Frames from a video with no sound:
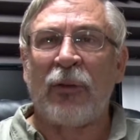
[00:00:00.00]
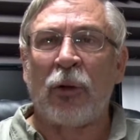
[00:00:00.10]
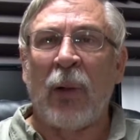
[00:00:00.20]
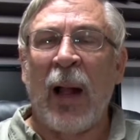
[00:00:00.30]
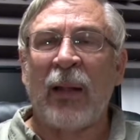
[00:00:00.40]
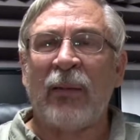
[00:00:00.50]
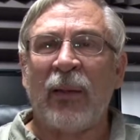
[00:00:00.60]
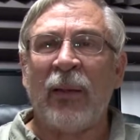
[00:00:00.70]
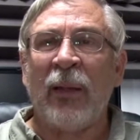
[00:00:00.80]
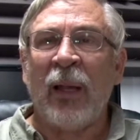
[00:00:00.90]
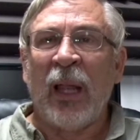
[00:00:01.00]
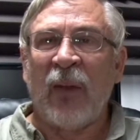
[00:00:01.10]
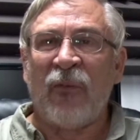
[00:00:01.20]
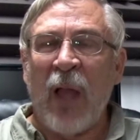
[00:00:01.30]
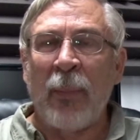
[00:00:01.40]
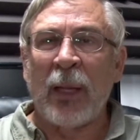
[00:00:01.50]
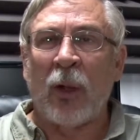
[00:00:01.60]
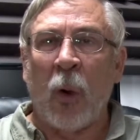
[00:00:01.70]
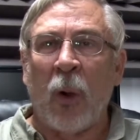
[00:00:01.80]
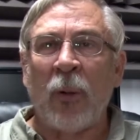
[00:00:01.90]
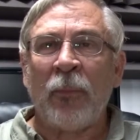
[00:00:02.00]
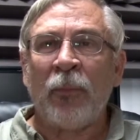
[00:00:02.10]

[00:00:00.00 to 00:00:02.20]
your rights in family court,